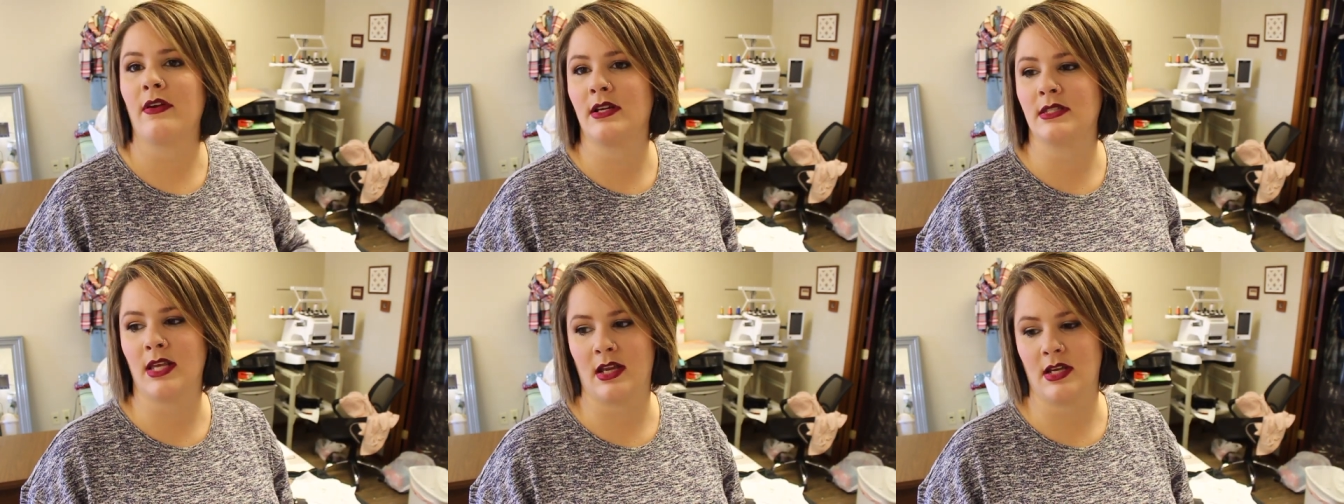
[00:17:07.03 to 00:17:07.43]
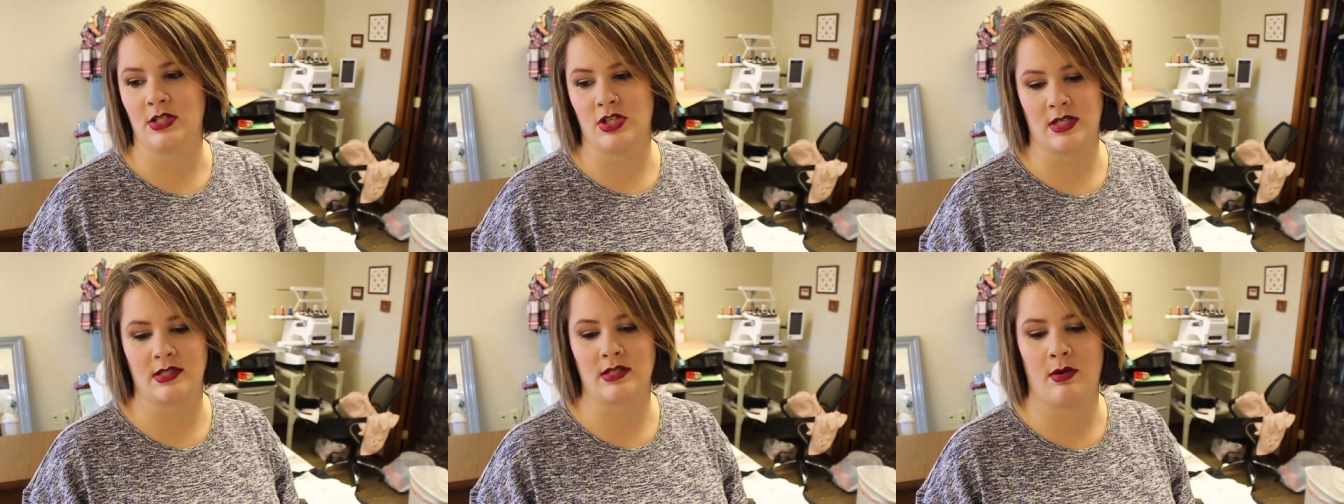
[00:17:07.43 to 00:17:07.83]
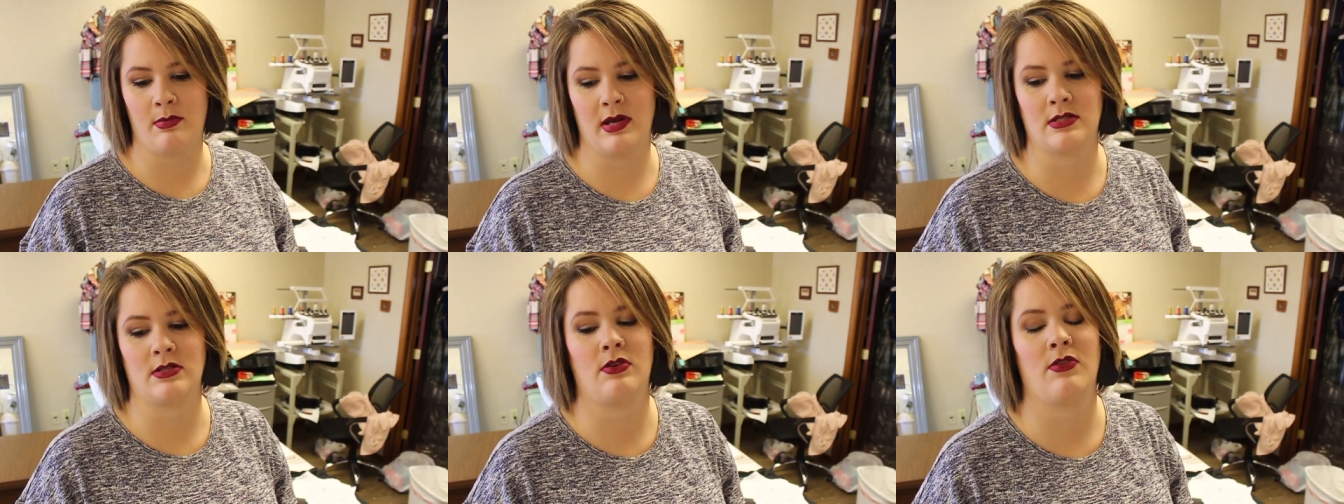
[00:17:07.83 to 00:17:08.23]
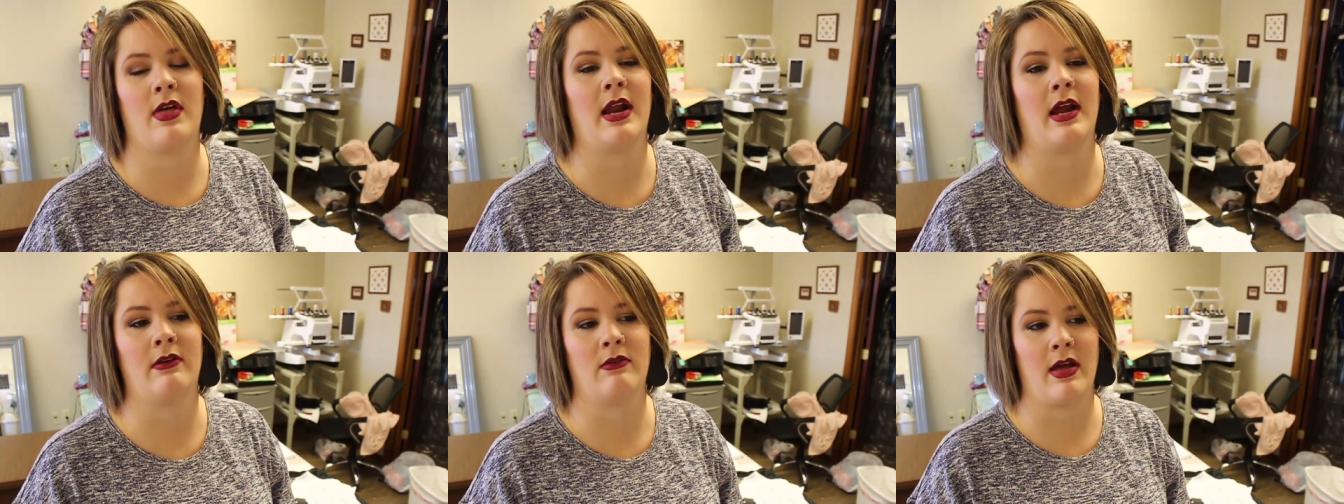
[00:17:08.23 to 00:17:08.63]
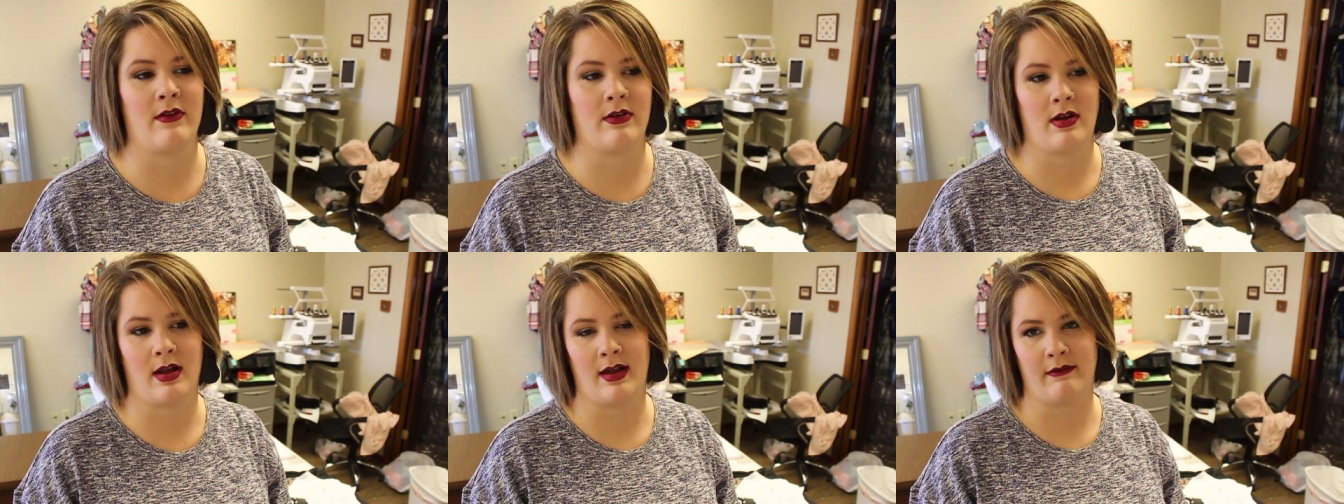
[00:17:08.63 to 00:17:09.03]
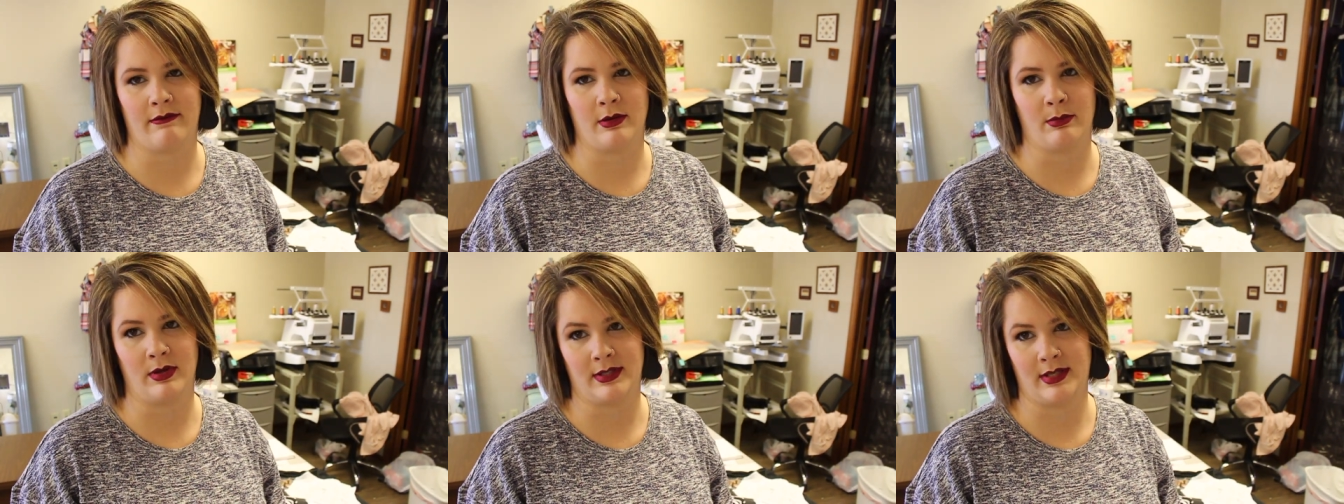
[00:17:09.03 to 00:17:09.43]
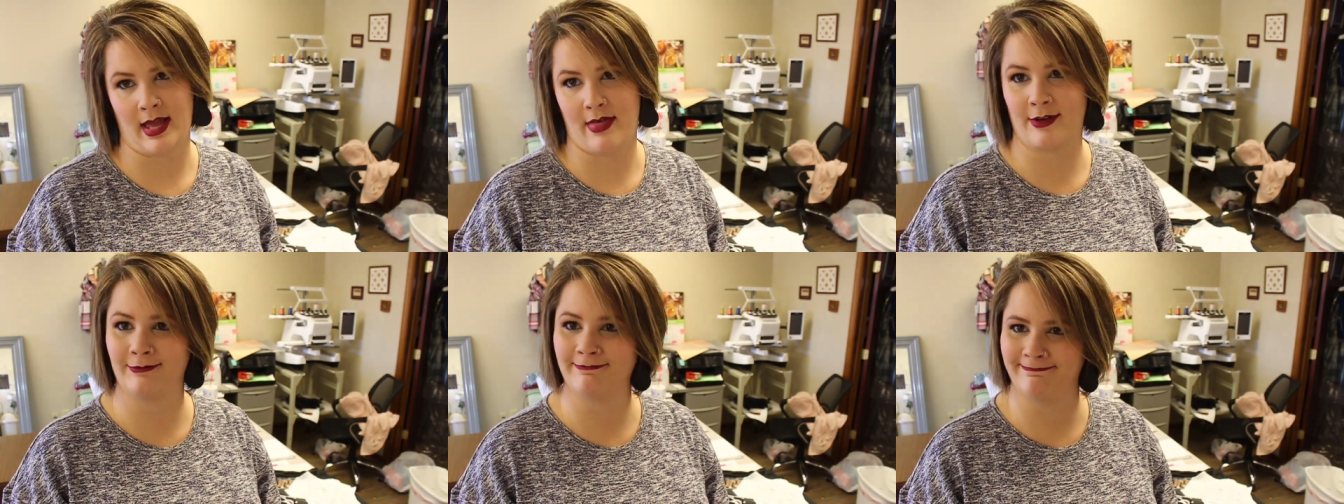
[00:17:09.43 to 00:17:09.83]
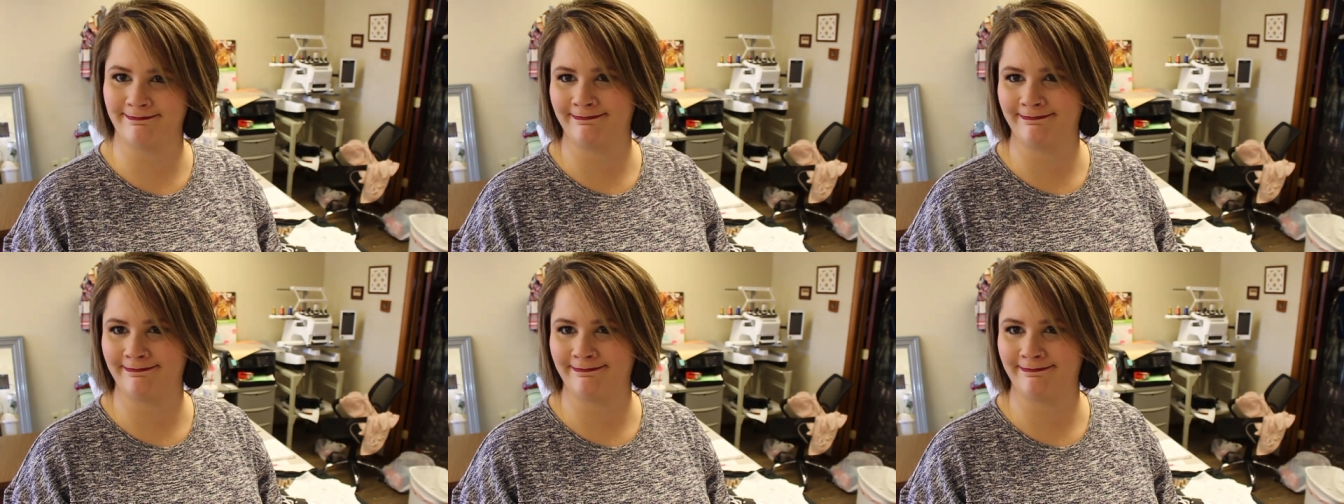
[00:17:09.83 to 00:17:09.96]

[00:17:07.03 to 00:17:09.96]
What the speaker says: It's like a jigsaw puzzle that I'd rather not have to put together.